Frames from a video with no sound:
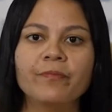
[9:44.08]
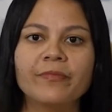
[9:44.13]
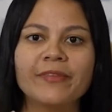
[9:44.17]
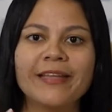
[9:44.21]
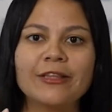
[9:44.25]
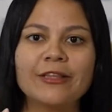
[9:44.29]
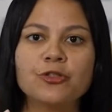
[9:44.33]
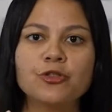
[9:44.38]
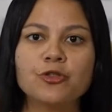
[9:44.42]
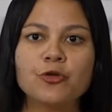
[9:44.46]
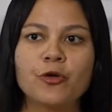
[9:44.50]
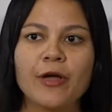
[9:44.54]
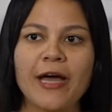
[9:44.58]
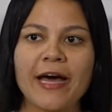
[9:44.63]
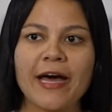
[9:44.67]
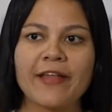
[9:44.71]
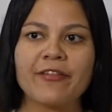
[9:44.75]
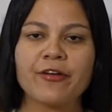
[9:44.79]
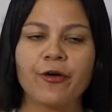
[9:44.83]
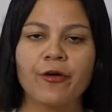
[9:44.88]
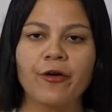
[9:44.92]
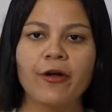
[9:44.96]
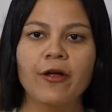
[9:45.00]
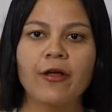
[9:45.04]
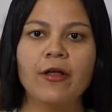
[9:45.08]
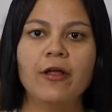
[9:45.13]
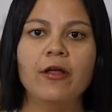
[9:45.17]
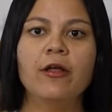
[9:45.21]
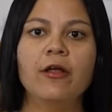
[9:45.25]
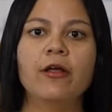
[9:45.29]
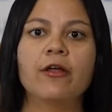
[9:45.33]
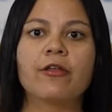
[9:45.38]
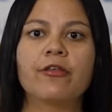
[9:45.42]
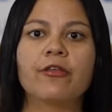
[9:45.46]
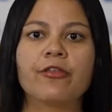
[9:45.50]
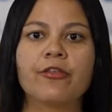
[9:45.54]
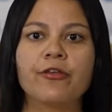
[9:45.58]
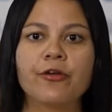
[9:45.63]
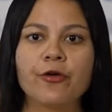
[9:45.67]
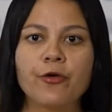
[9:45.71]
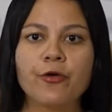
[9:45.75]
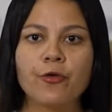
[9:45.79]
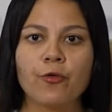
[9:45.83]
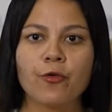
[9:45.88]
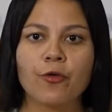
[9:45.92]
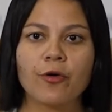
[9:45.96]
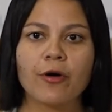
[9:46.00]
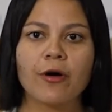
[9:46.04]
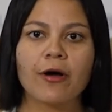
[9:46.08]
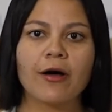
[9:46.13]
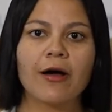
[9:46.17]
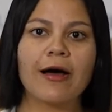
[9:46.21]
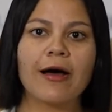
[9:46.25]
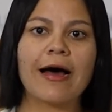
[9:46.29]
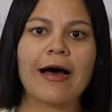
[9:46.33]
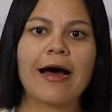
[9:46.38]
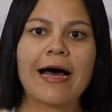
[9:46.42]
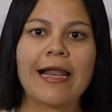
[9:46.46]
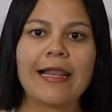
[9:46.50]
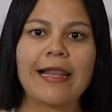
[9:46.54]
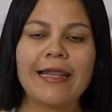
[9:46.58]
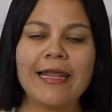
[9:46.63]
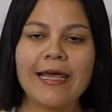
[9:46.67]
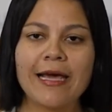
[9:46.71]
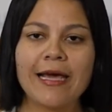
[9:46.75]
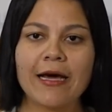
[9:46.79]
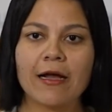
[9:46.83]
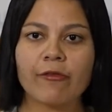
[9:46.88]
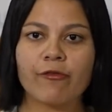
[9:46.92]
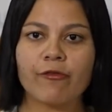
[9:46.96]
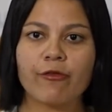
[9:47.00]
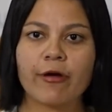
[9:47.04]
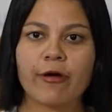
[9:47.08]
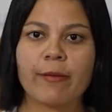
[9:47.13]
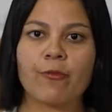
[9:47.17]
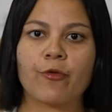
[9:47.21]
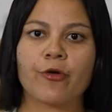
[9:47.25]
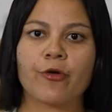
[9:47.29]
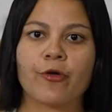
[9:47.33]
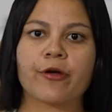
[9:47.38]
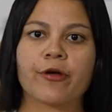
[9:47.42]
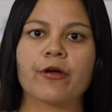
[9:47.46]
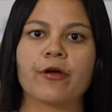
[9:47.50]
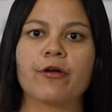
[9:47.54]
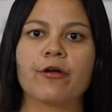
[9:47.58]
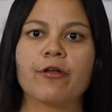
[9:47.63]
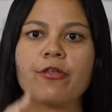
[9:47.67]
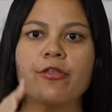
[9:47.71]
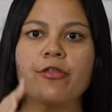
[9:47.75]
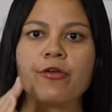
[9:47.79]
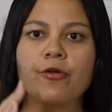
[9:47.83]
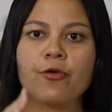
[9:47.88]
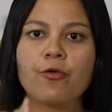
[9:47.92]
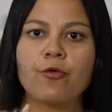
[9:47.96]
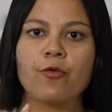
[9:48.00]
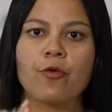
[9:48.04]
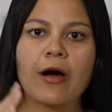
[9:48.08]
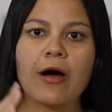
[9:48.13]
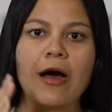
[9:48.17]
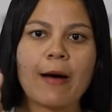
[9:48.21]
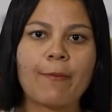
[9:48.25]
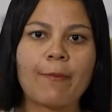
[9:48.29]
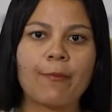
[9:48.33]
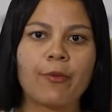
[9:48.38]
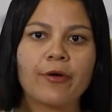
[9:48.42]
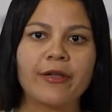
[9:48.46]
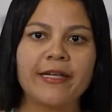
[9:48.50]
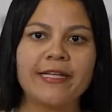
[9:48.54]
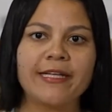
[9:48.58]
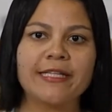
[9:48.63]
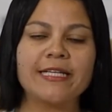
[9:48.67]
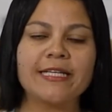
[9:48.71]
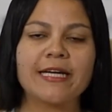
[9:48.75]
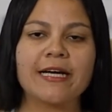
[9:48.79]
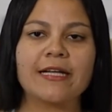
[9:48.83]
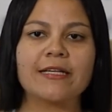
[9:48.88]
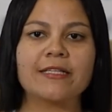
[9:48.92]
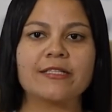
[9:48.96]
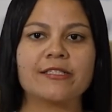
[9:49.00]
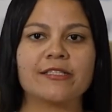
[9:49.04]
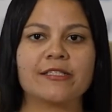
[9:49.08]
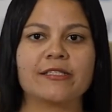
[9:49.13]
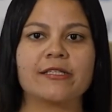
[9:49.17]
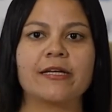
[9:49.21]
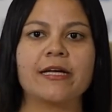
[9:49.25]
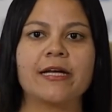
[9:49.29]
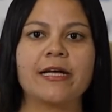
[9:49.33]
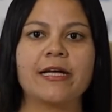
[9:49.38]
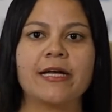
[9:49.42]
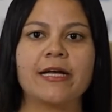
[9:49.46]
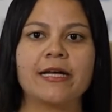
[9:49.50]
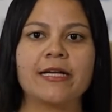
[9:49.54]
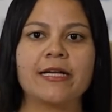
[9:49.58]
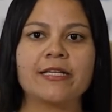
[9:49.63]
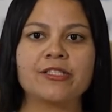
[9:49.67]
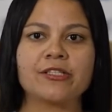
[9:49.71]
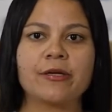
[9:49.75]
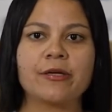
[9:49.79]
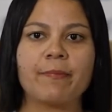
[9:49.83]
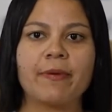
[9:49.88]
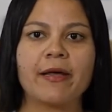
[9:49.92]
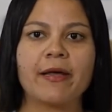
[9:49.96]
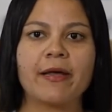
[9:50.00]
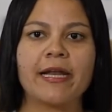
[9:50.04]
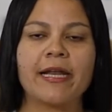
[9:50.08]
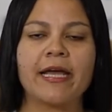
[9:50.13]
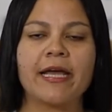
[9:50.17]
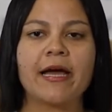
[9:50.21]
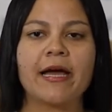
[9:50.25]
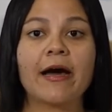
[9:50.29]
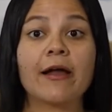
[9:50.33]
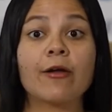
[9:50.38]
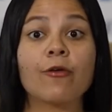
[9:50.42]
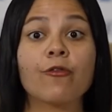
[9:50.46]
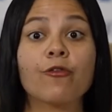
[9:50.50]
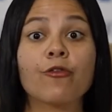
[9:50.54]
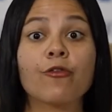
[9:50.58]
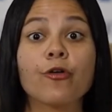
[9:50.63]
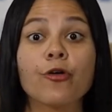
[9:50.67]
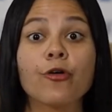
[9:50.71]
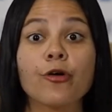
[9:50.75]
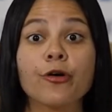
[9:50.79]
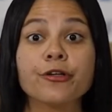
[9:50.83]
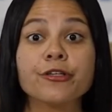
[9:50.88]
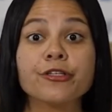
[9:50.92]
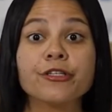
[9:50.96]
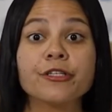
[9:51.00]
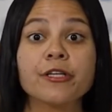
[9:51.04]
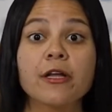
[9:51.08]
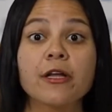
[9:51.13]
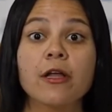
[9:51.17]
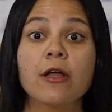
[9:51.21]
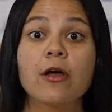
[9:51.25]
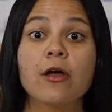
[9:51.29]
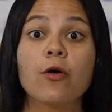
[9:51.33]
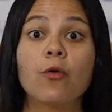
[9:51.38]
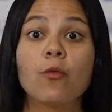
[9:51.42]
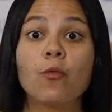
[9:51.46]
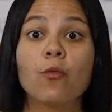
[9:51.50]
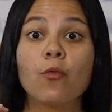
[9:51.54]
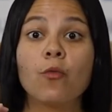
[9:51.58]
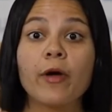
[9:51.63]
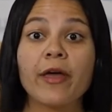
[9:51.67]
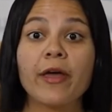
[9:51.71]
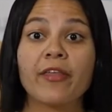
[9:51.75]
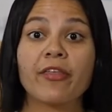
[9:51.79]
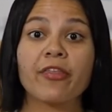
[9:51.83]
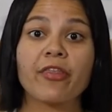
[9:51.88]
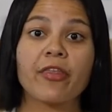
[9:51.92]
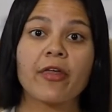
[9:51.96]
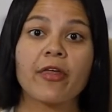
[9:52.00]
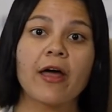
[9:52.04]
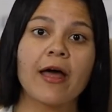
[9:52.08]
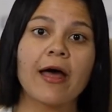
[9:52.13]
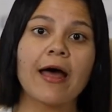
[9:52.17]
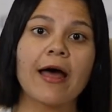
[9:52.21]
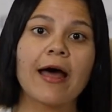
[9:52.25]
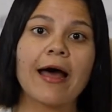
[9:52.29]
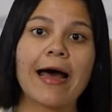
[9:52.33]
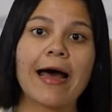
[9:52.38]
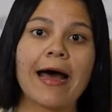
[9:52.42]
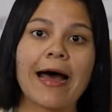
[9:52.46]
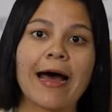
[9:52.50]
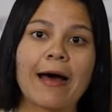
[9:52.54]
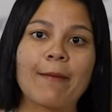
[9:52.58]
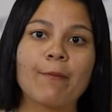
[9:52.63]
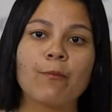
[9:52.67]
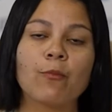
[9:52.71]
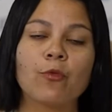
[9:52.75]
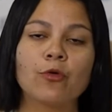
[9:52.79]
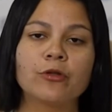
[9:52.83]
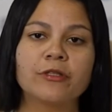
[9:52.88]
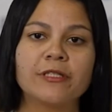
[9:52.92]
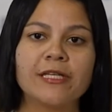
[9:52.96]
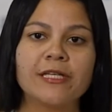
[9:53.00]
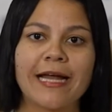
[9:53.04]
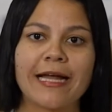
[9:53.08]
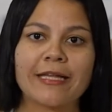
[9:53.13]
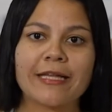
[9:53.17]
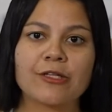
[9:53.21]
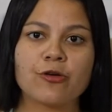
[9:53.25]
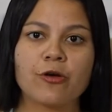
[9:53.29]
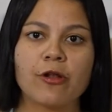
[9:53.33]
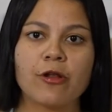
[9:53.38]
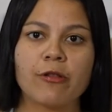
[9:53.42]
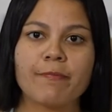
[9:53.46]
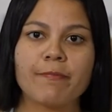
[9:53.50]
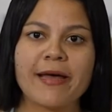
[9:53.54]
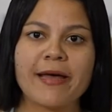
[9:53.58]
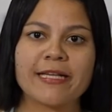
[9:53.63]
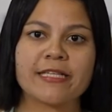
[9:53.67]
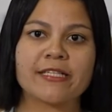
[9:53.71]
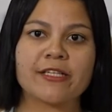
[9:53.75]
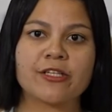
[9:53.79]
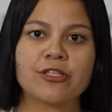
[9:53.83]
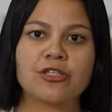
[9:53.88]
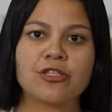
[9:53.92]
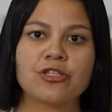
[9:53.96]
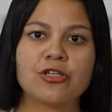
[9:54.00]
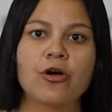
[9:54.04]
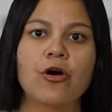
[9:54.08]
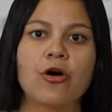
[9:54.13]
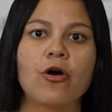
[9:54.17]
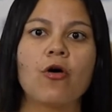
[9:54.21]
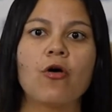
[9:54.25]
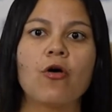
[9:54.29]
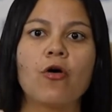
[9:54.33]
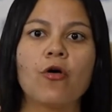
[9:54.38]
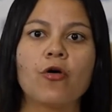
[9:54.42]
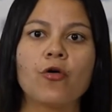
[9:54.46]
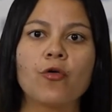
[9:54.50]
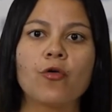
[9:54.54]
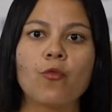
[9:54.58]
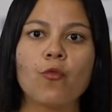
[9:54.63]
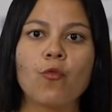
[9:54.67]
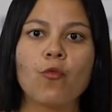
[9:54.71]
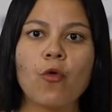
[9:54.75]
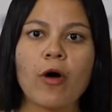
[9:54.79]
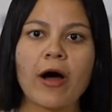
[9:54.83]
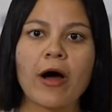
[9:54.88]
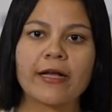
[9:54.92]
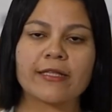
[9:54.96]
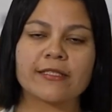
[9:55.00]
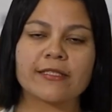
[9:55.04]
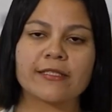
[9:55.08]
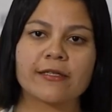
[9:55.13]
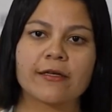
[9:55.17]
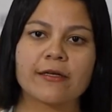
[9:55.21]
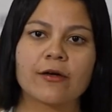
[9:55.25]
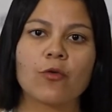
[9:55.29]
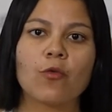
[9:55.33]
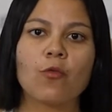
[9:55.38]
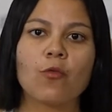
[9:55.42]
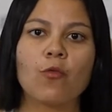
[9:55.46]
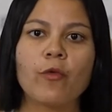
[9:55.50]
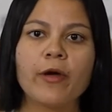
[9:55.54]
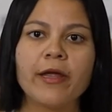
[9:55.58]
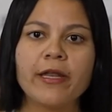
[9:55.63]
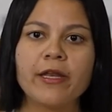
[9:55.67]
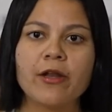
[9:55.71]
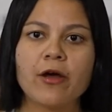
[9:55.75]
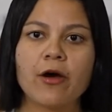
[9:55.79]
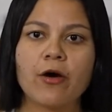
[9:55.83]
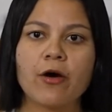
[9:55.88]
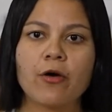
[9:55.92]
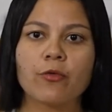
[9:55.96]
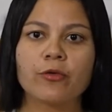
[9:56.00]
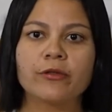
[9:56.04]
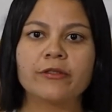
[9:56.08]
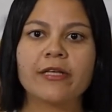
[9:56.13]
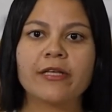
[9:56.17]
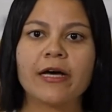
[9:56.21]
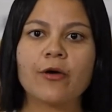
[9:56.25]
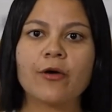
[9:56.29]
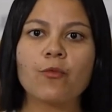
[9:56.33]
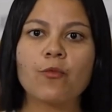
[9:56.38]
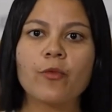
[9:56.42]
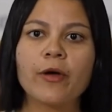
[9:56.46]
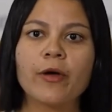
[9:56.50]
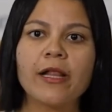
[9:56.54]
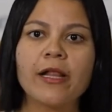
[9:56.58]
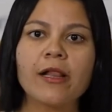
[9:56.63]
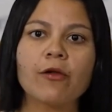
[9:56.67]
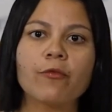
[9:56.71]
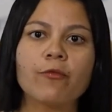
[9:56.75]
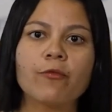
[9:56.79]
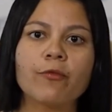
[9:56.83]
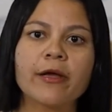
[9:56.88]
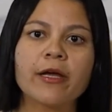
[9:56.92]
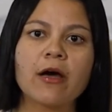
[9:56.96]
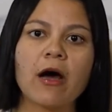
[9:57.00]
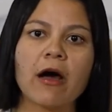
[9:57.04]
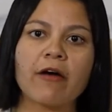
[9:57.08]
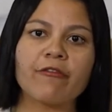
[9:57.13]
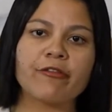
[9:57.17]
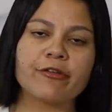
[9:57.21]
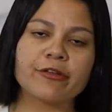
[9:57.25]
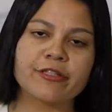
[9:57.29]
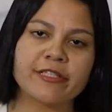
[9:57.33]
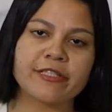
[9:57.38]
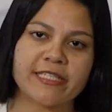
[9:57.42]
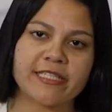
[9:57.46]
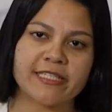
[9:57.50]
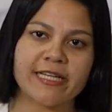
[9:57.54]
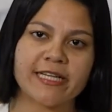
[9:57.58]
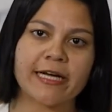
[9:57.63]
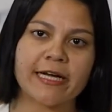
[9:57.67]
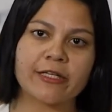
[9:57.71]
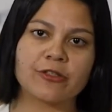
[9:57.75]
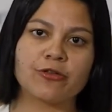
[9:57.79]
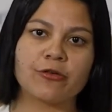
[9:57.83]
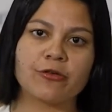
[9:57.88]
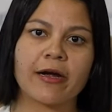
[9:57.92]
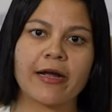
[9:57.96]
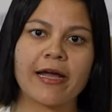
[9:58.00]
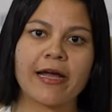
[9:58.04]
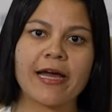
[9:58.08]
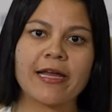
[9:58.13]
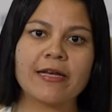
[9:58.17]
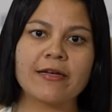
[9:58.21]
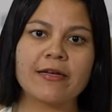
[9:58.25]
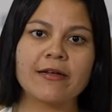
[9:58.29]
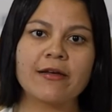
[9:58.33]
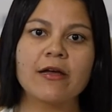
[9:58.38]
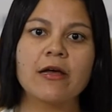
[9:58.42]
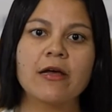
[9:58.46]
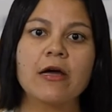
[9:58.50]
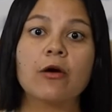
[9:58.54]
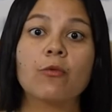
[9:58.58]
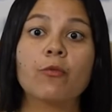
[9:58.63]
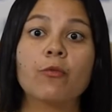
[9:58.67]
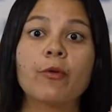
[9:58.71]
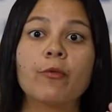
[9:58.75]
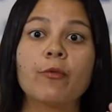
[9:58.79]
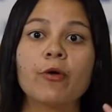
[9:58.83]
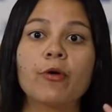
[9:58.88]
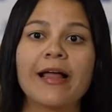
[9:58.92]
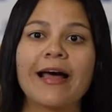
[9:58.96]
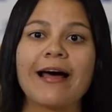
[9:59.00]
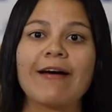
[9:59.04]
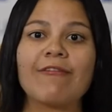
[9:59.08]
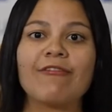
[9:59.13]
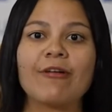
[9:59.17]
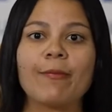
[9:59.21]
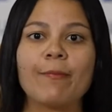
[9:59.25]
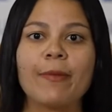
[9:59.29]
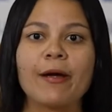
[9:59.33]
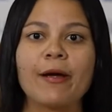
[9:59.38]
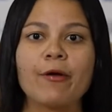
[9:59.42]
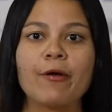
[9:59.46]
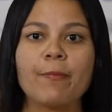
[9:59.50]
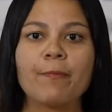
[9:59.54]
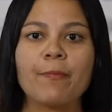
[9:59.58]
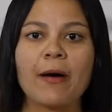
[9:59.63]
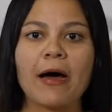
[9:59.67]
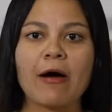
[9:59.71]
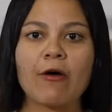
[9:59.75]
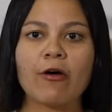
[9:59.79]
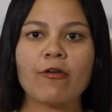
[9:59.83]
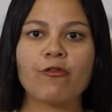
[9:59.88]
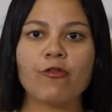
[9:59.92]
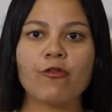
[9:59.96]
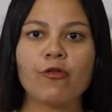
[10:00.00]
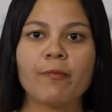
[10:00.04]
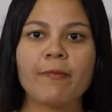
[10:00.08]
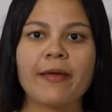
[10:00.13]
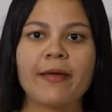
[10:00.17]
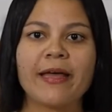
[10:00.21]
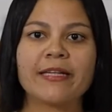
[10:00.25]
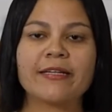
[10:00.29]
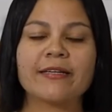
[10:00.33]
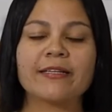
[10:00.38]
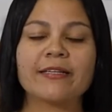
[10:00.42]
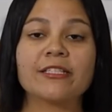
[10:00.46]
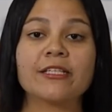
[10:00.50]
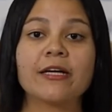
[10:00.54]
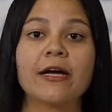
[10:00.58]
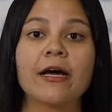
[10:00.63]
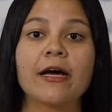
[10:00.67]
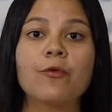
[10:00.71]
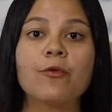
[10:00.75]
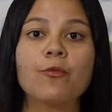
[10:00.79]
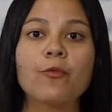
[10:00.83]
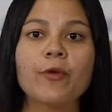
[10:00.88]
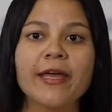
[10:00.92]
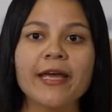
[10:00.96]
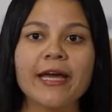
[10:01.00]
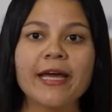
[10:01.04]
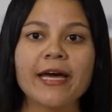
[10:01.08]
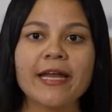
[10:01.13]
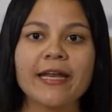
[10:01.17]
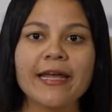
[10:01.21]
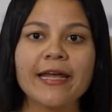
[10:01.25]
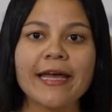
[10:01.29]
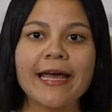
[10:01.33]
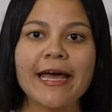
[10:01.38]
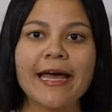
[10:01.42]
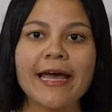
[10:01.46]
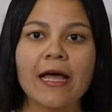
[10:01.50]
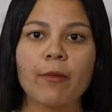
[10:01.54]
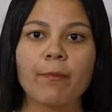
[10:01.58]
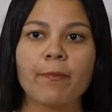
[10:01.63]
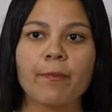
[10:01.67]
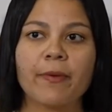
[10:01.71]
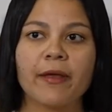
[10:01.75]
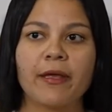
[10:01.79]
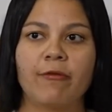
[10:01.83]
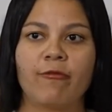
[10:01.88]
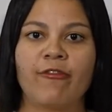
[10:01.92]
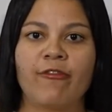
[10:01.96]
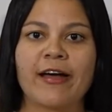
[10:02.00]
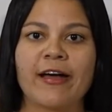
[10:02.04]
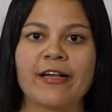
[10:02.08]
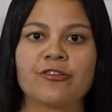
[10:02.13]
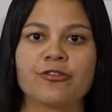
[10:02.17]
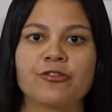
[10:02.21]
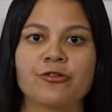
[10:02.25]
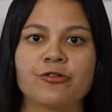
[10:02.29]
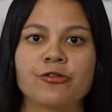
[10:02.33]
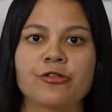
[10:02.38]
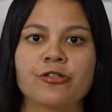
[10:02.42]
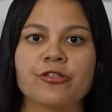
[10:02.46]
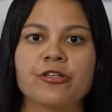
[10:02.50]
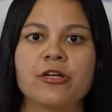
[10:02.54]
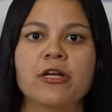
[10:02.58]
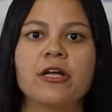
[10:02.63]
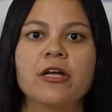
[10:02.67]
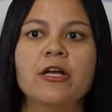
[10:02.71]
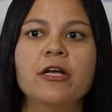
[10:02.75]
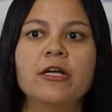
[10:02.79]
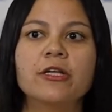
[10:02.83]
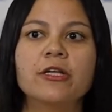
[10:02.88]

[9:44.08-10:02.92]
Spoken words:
that together, through a legal framework, through a political stability, and of course, with a multilateral message on what we know that we'll recover the sector again, we will have a very powerful message and we can help investors